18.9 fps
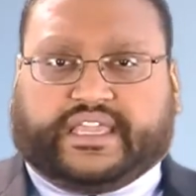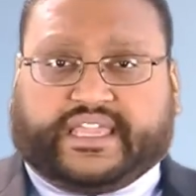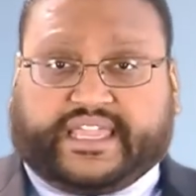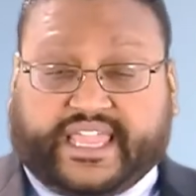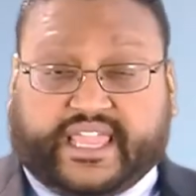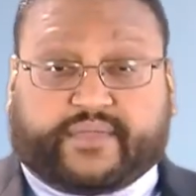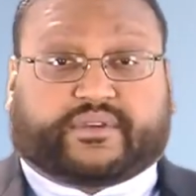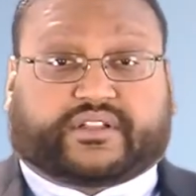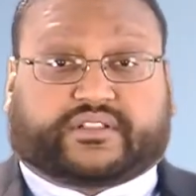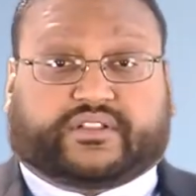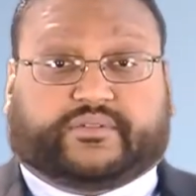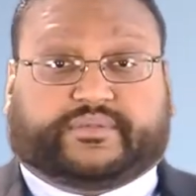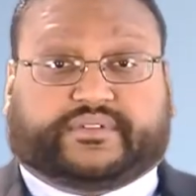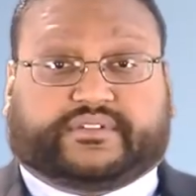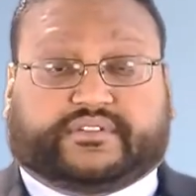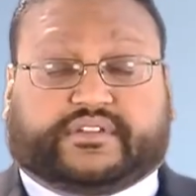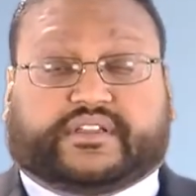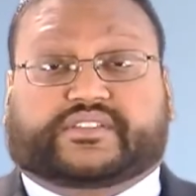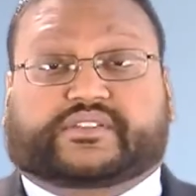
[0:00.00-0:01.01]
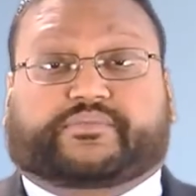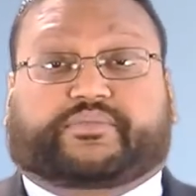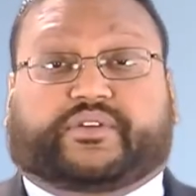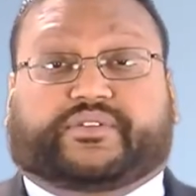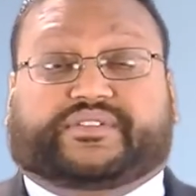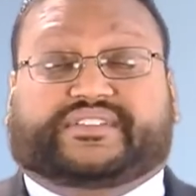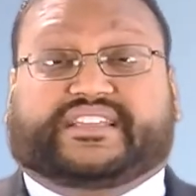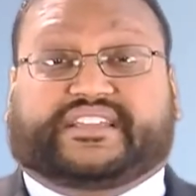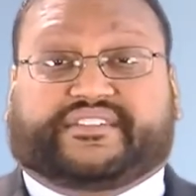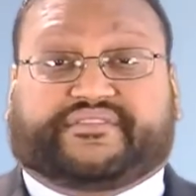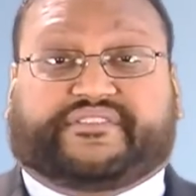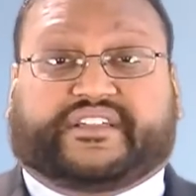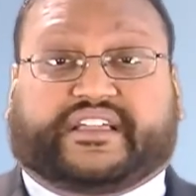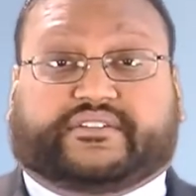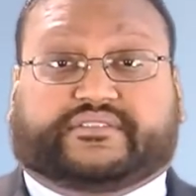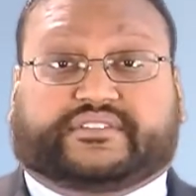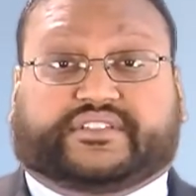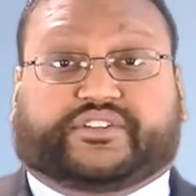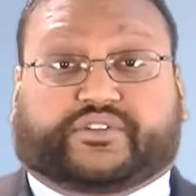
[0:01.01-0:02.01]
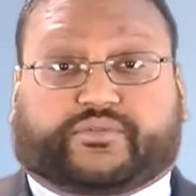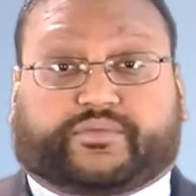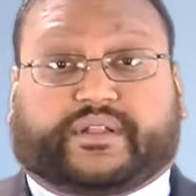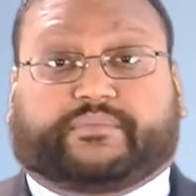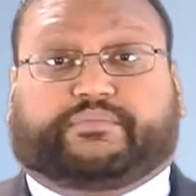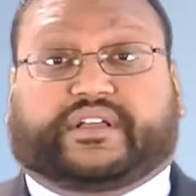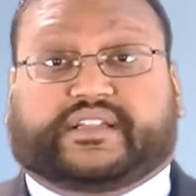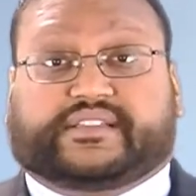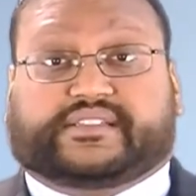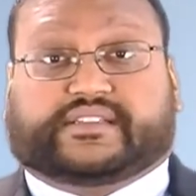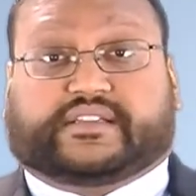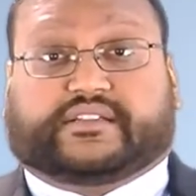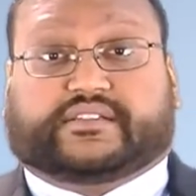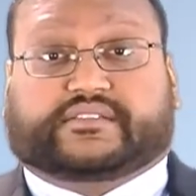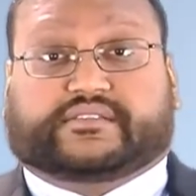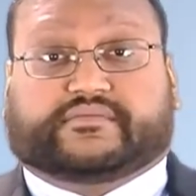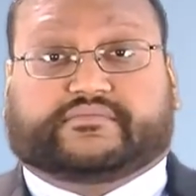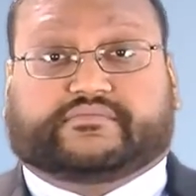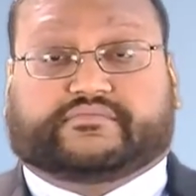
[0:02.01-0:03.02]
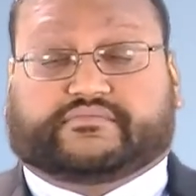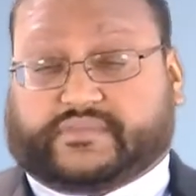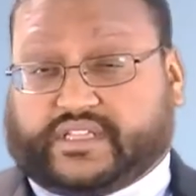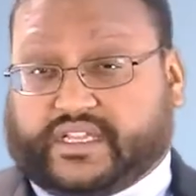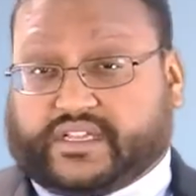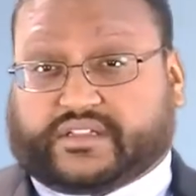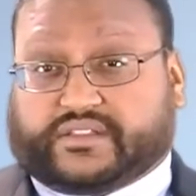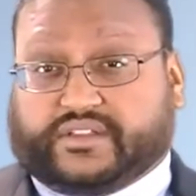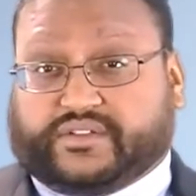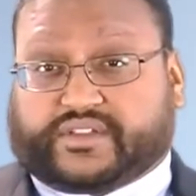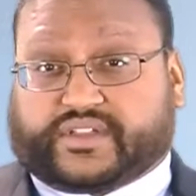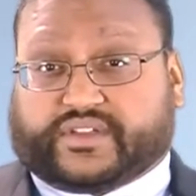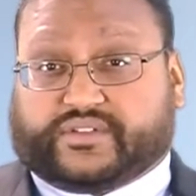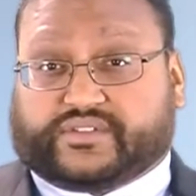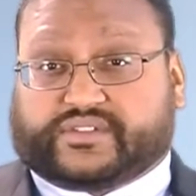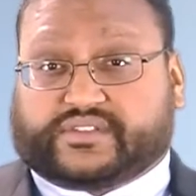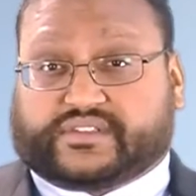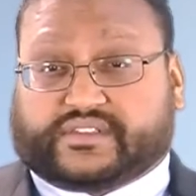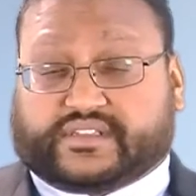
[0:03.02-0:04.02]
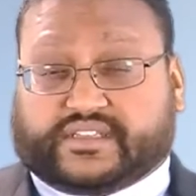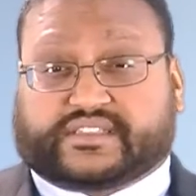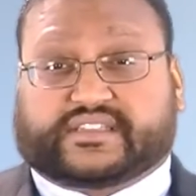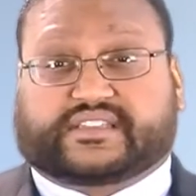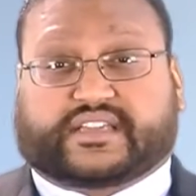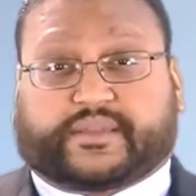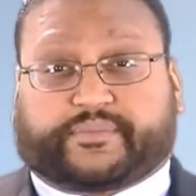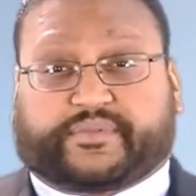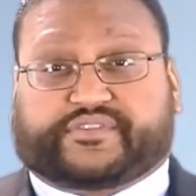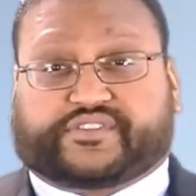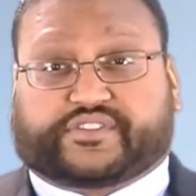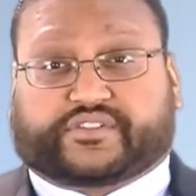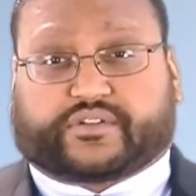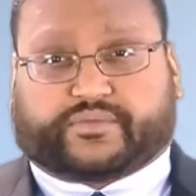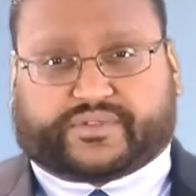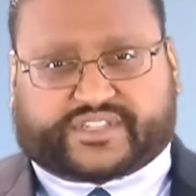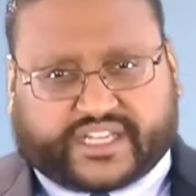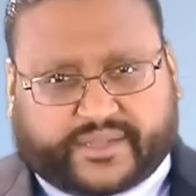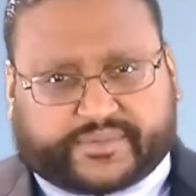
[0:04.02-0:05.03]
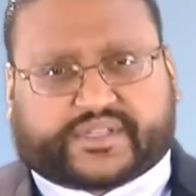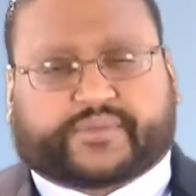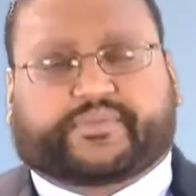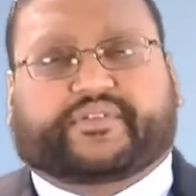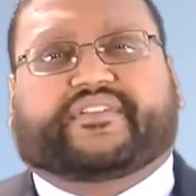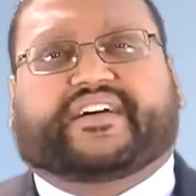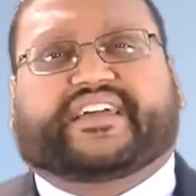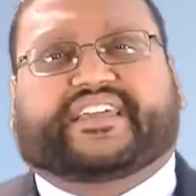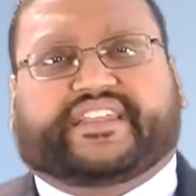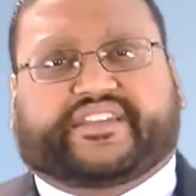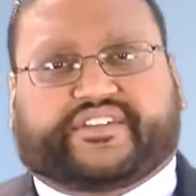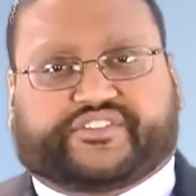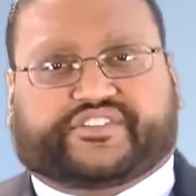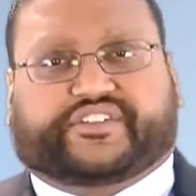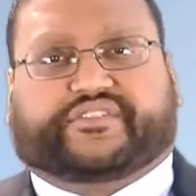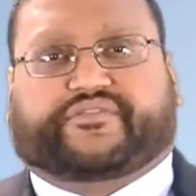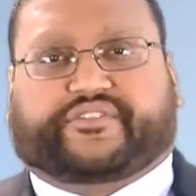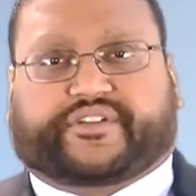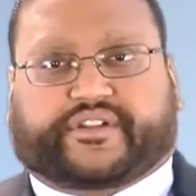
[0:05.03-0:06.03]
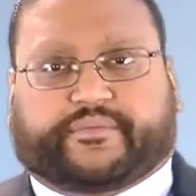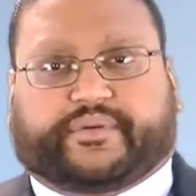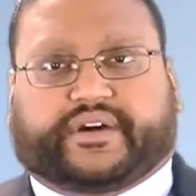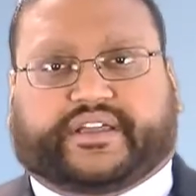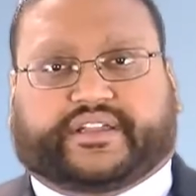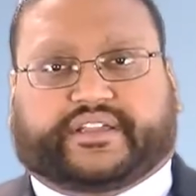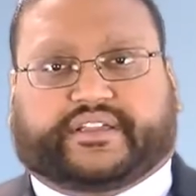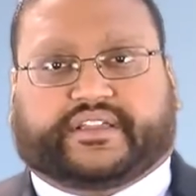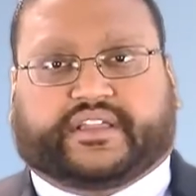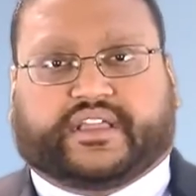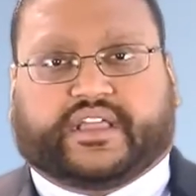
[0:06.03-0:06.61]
Hemoglobin is a protein found in your red blood cells, and glucose is a type of sugar which helps to provide energy for your body.